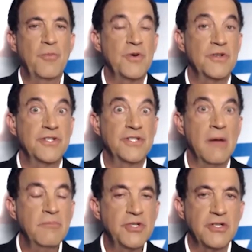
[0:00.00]

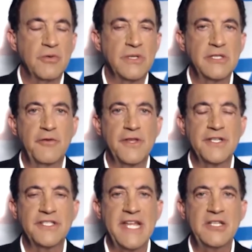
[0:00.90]
presumptuous for the
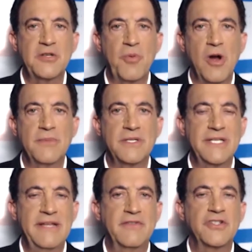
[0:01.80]
State Department
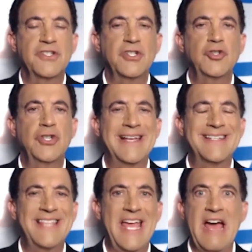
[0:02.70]
to even
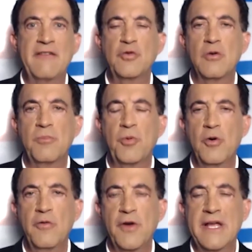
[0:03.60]
suggest they have to
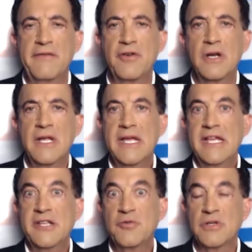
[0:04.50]
approve whatever
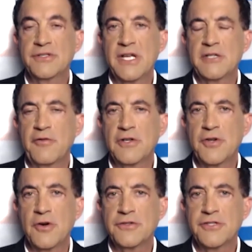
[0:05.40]
Israel does for
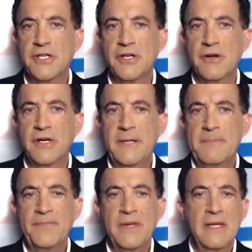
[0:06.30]
internal security.
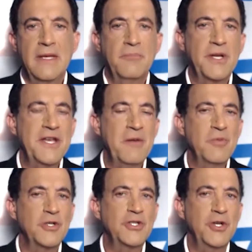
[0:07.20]
But
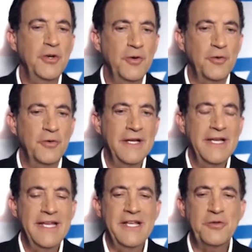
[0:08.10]
number two,
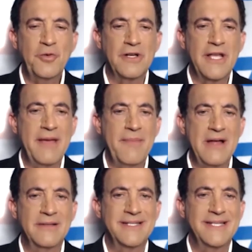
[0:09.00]
Israel came
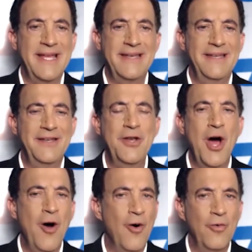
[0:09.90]
out and said,
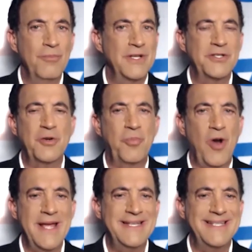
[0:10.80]
no, Mr.
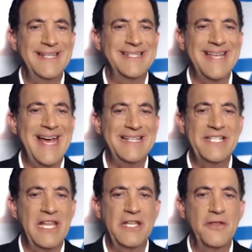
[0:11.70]
Price is not
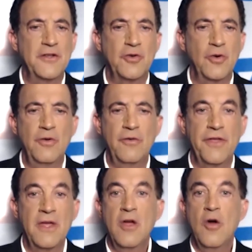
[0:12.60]
telling the truth.
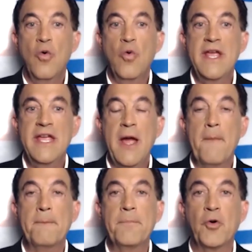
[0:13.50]
We
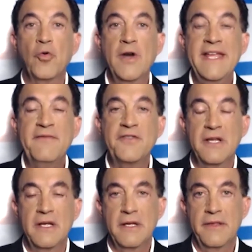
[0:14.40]
briefed
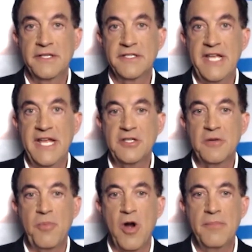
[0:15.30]
the State
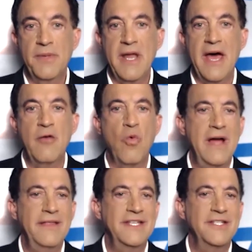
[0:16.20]
Department on
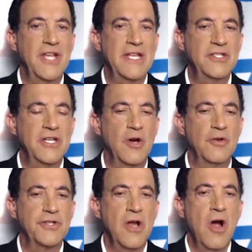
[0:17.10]
why these
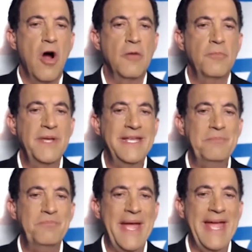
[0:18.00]
NGOs are
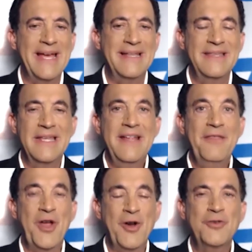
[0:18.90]
being banned.
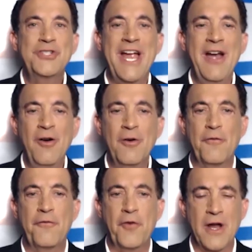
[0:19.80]
They're terror
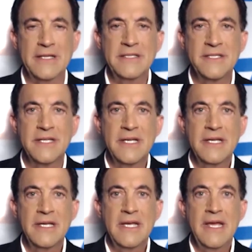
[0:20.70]
fronts,
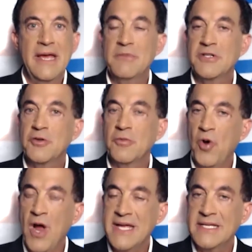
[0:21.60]
and Mr.
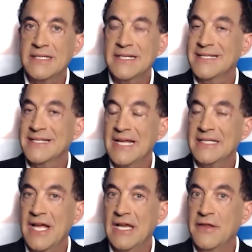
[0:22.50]
Price is not
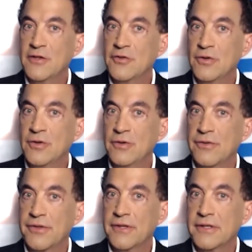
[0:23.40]
telling the truth.